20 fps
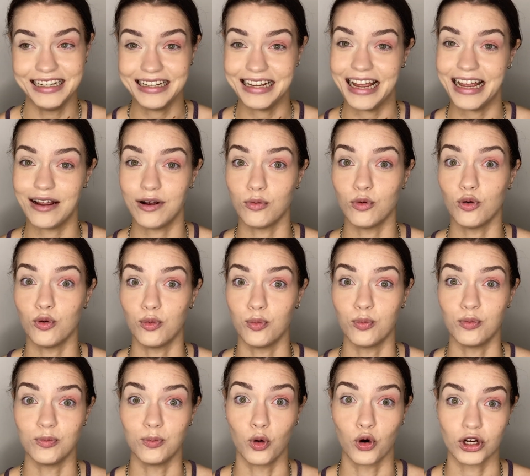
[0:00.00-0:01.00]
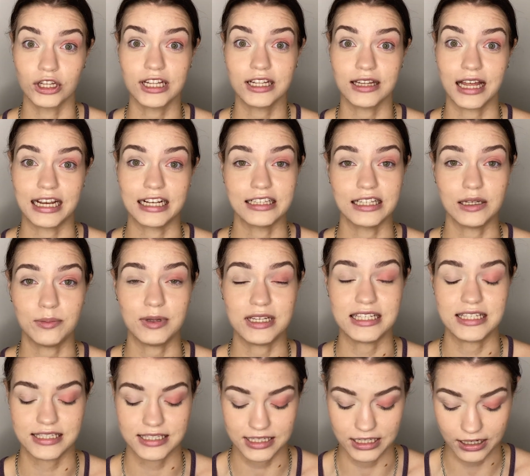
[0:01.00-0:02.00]
will more than likely be
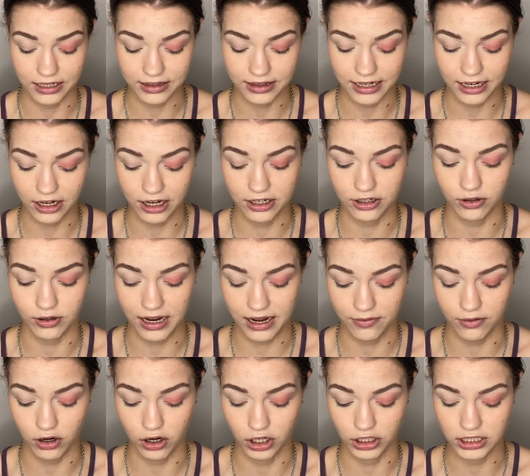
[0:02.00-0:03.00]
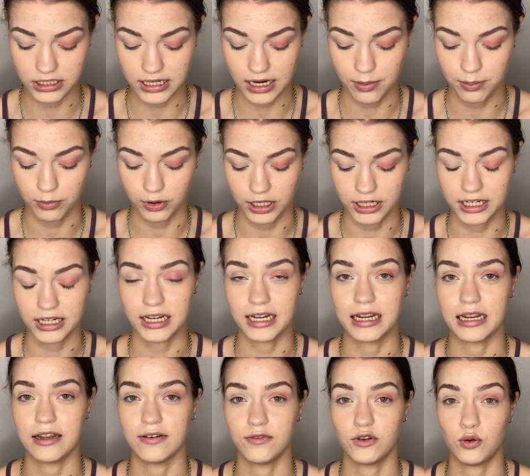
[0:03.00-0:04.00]
stuck there, and you'll have a hard time blending
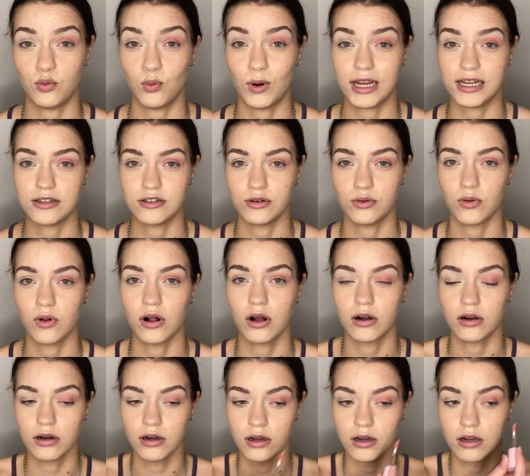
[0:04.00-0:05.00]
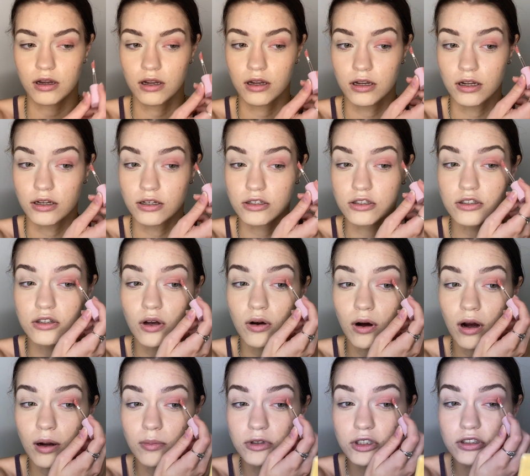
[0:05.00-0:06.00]
it if you wait too long. So
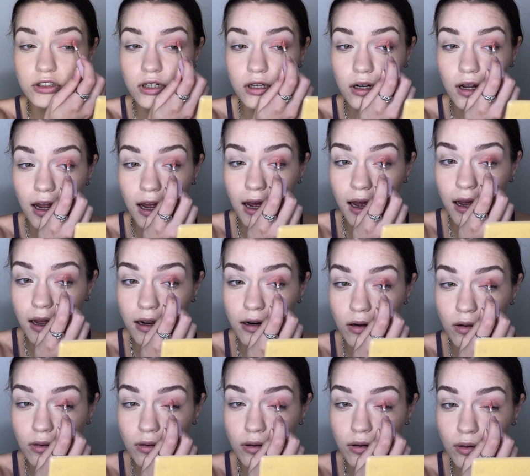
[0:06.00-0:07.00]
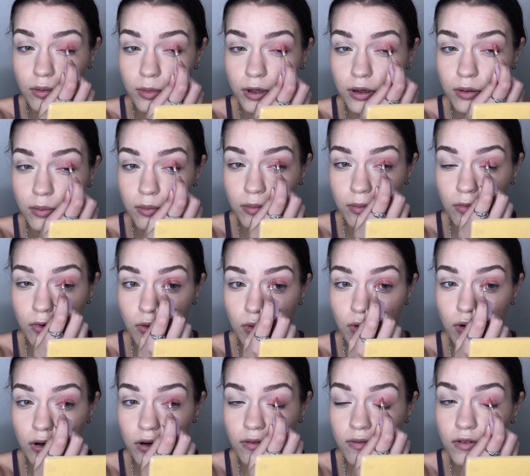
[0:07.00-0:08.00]
I'm just gonna add a little bit
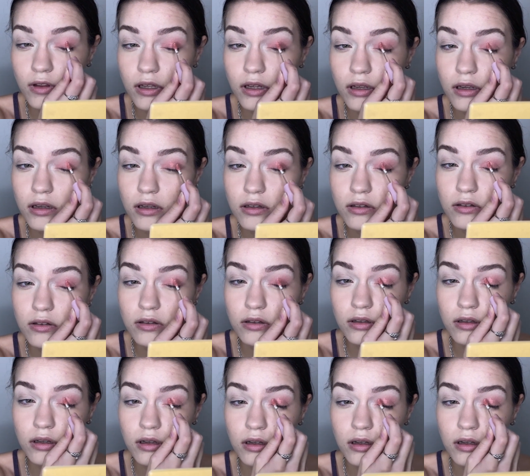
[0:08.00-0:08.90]
more of this.